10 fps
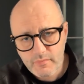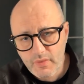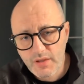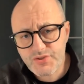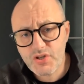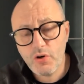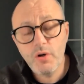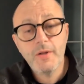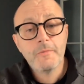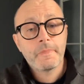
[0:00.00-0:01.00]
So
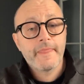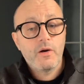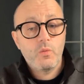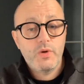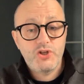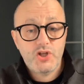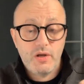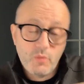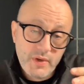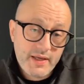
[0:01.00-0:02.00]
we
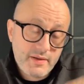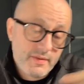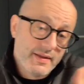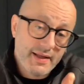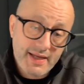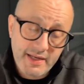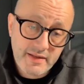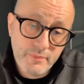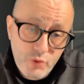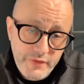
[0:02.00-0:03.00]
kind of the
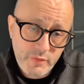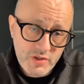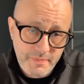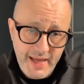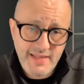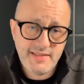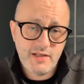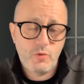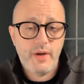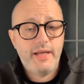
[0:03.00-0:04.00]
movie was paced in
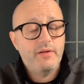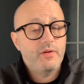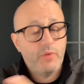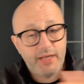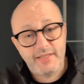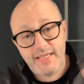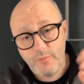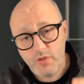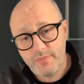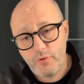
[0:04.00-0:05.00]
a way, the way the sun
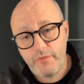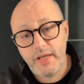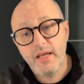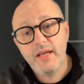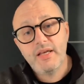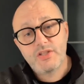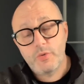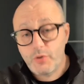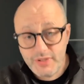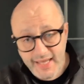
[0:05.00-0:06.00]
was moving, so we
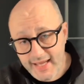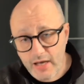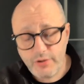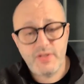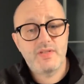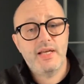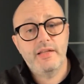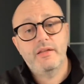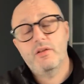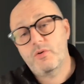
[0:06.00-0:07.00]
could take out the
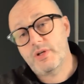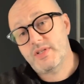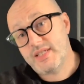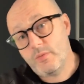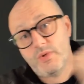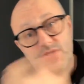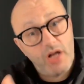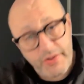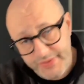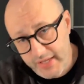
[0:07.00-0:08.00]
sun, or the sun was
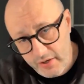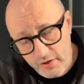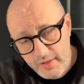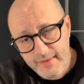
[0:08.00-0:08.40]
not there